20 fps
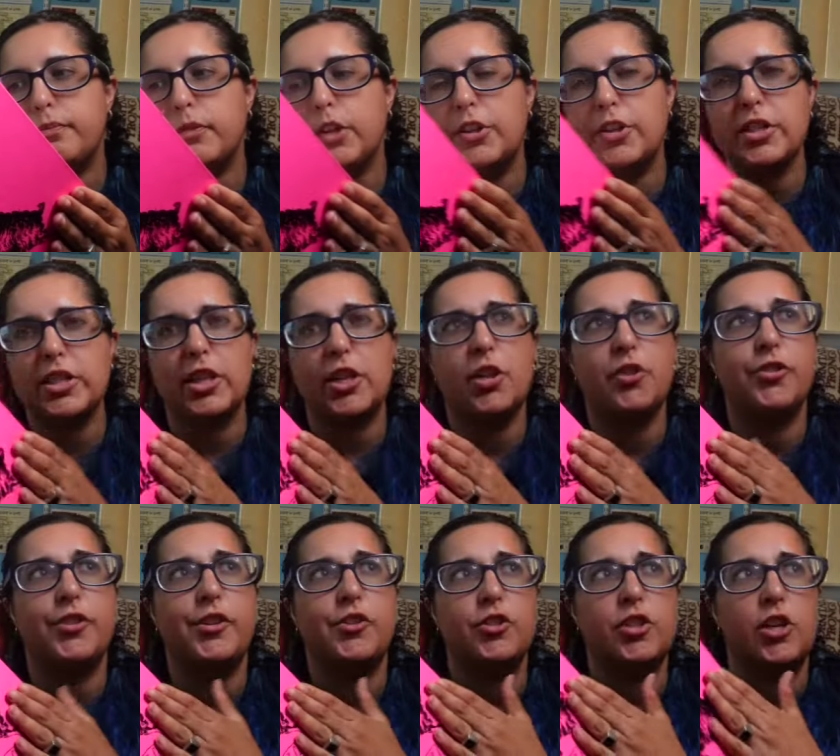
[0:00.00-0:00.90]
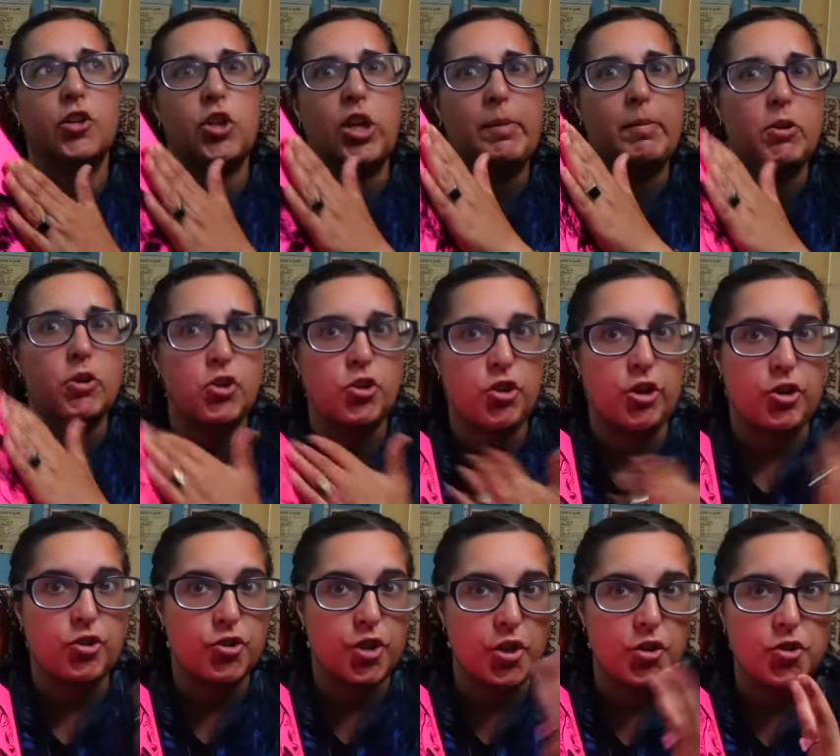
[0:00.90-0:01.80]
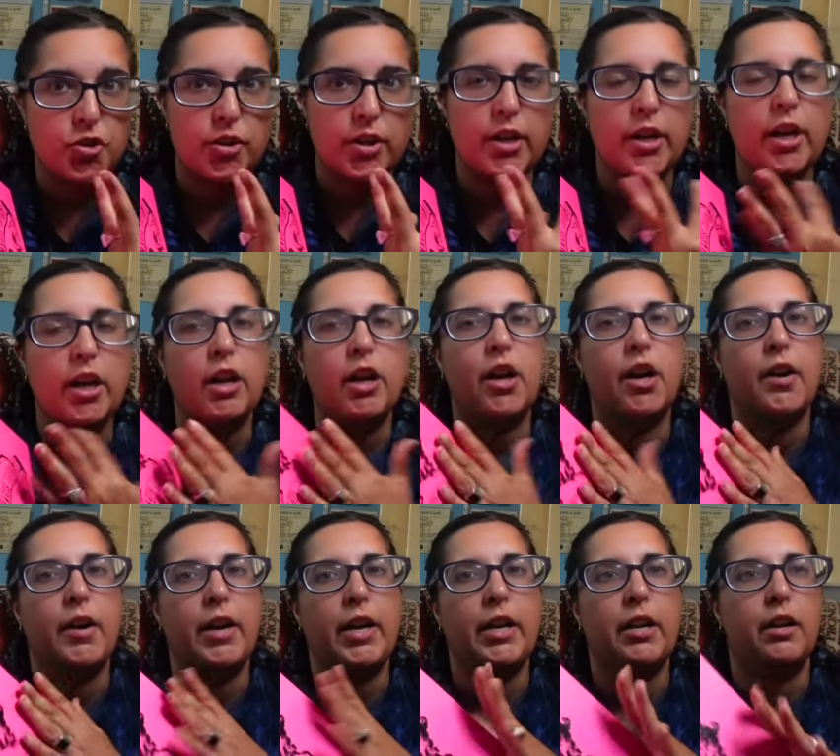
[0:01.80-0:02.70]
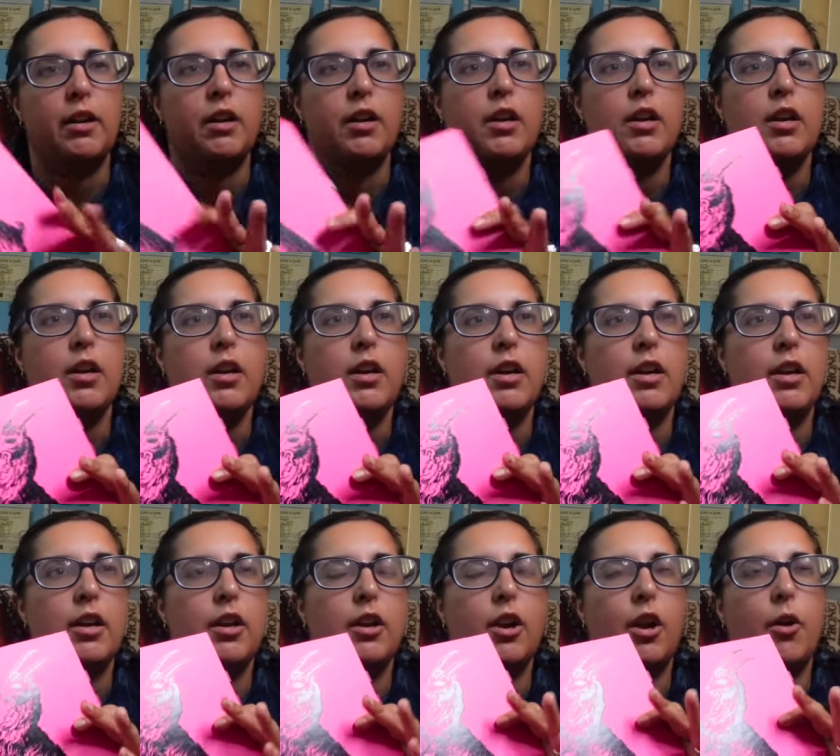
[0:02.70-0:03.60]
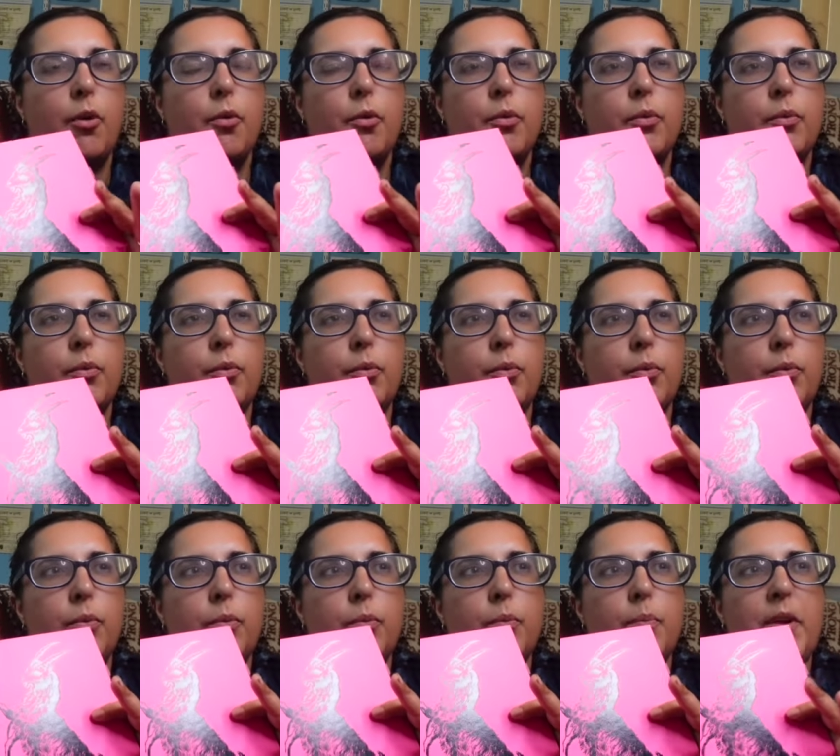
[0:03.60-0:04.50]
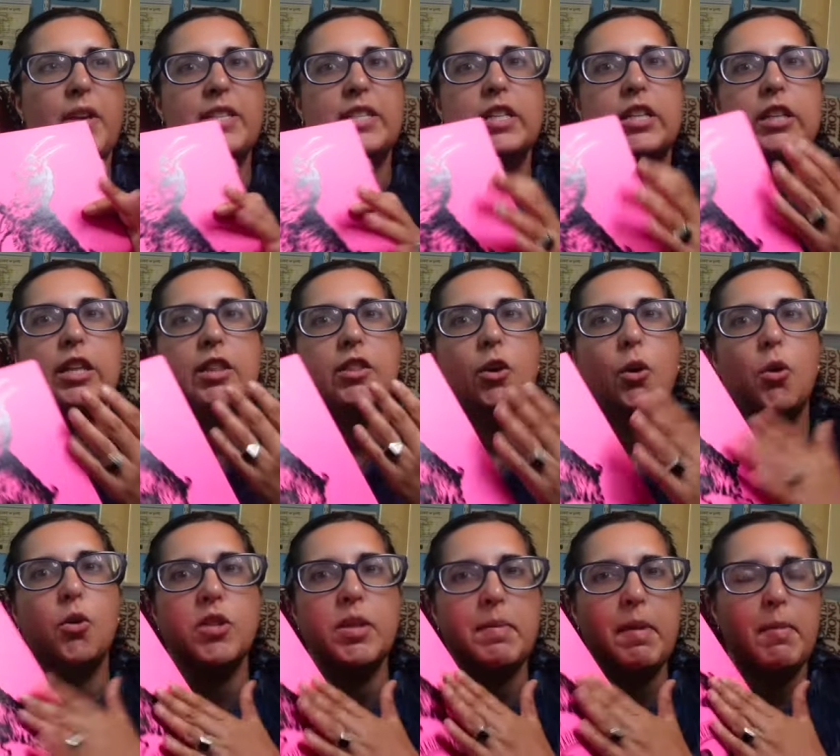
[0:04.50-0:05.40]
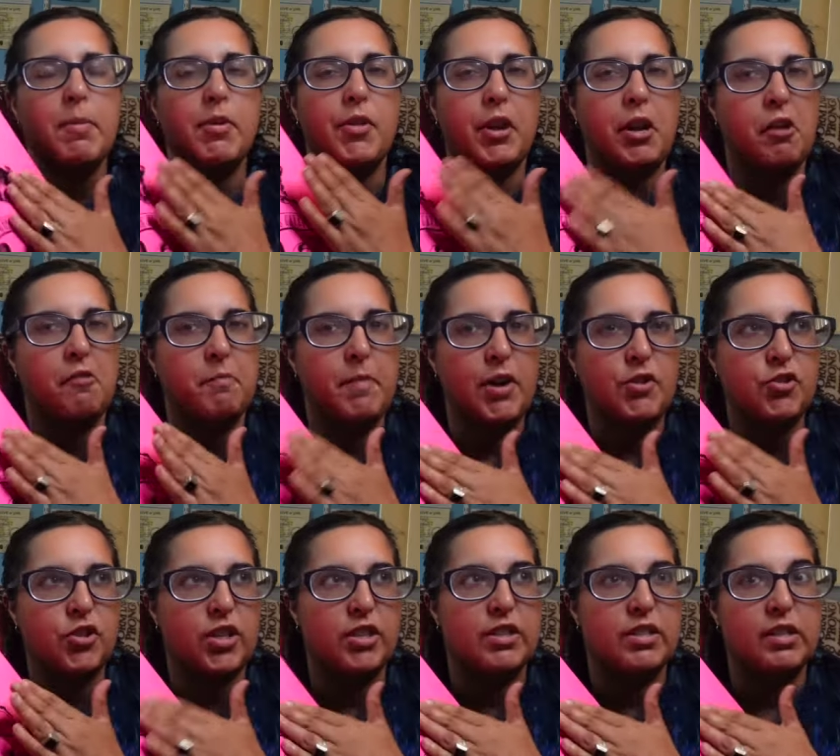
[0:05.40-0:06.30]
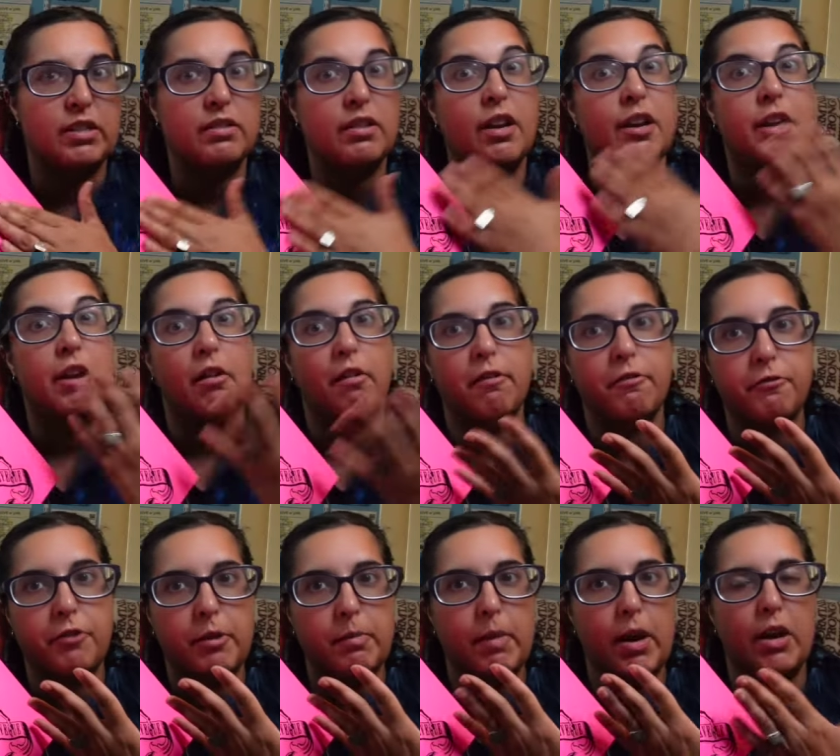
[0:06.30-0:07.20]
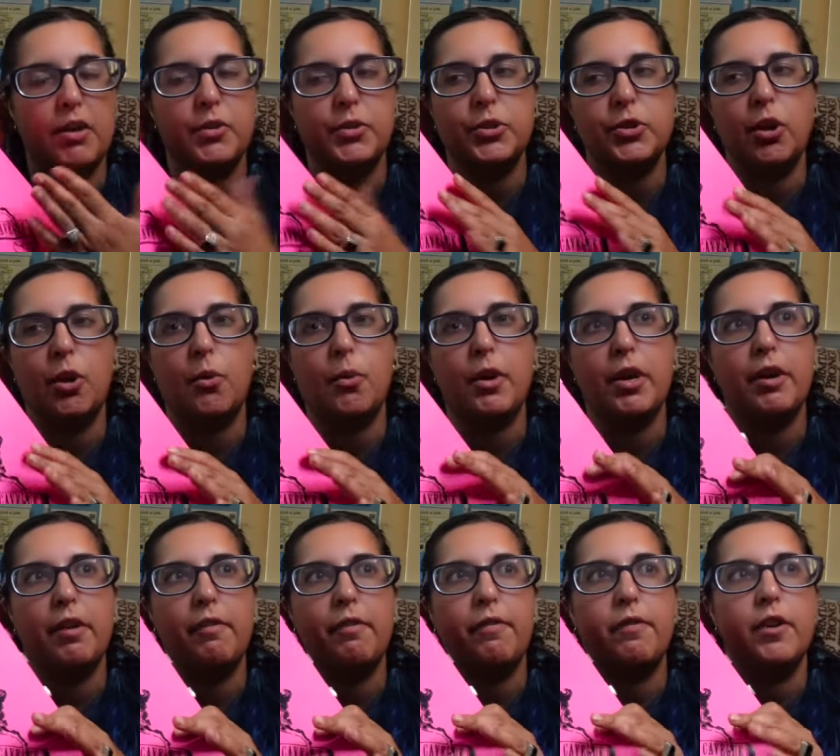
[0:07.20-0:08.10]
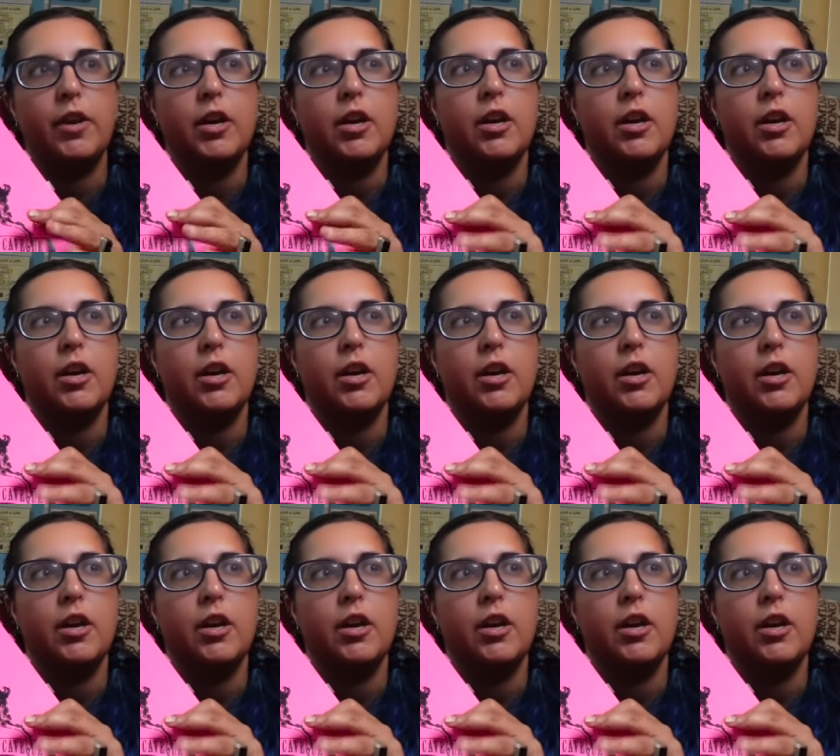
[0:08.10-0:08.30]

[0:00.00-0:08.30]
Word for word: there's a lot, there's a lot of talk about transgendered in here, and you know, basically the only people that have magic in the society are female. So if